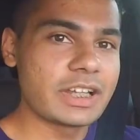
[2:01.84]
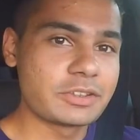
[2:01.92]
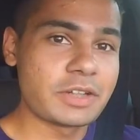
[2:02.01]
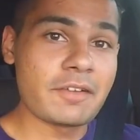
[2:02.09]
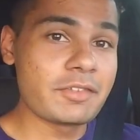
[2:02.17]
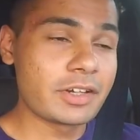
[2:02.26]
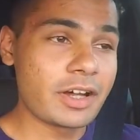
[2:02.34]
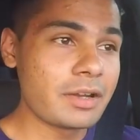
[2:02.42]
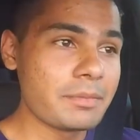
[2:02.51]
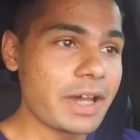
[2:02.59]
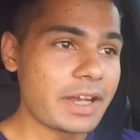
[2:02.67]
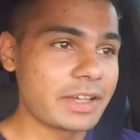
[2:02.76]
like driving an
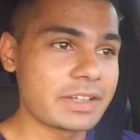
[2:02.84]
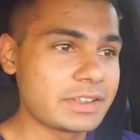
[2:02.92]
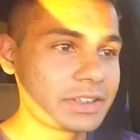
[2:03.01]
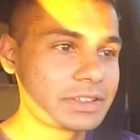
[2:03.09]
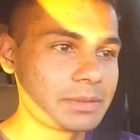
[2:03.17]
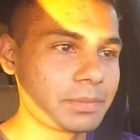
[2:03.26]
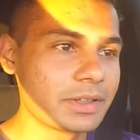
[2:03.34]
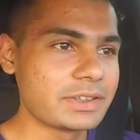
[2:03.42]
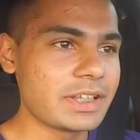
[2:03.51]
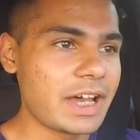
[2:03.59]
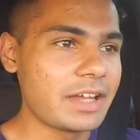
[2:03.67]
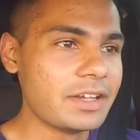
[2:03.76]
automatic. It's as simple as
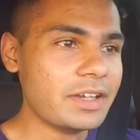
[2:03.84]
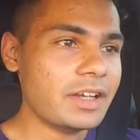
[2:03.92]
that.